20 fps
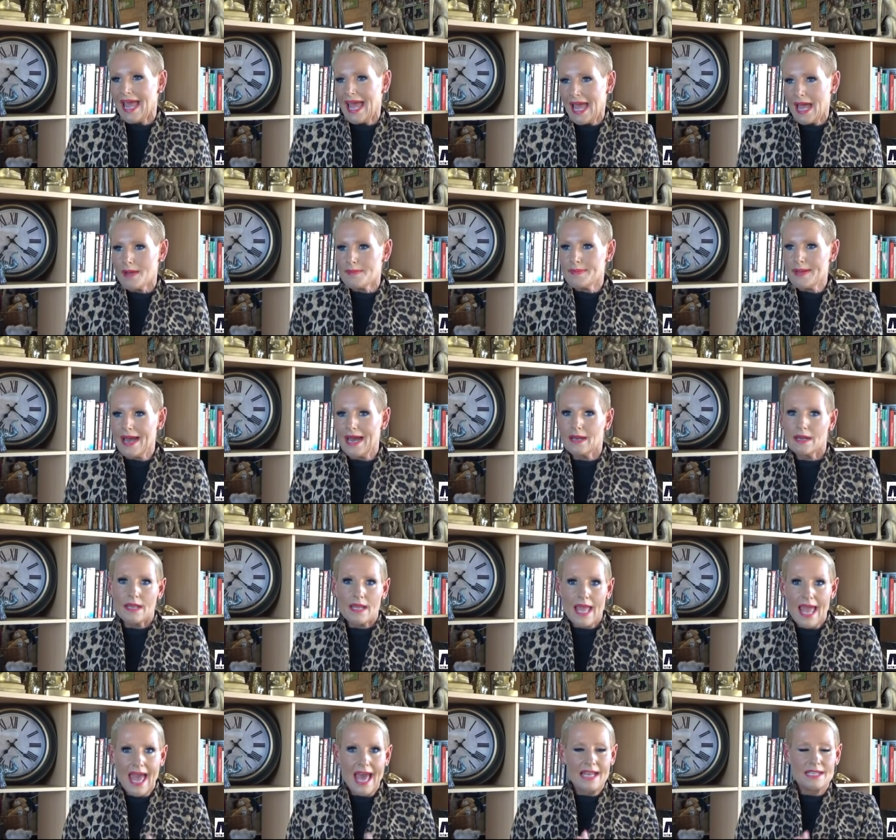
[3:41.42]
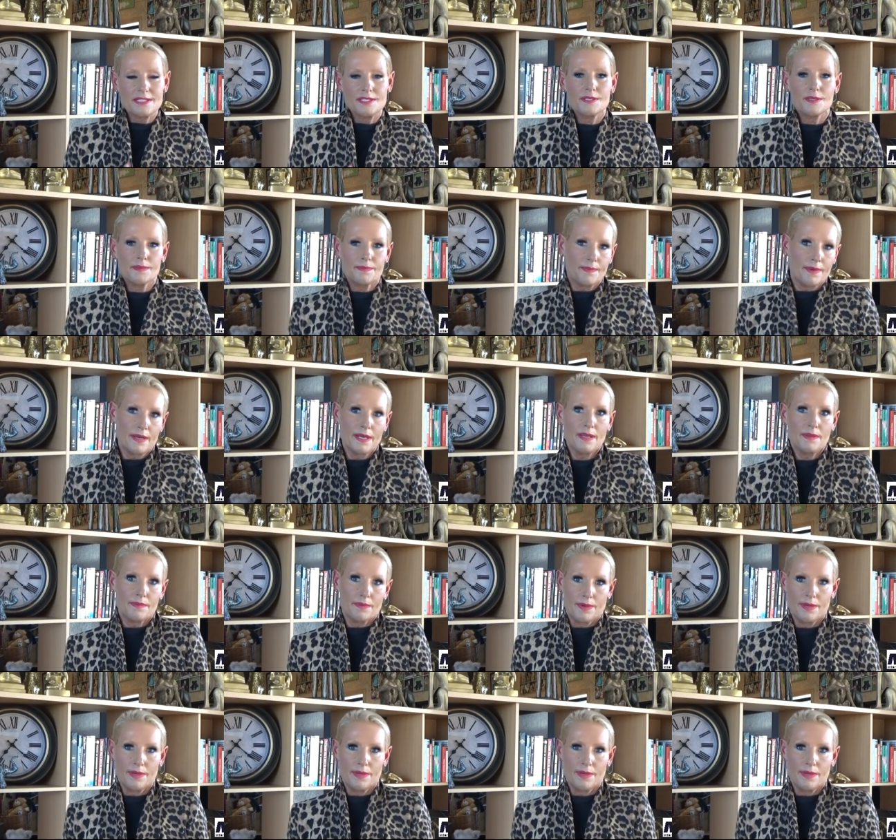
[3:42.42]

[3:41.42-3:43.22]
How about how does your body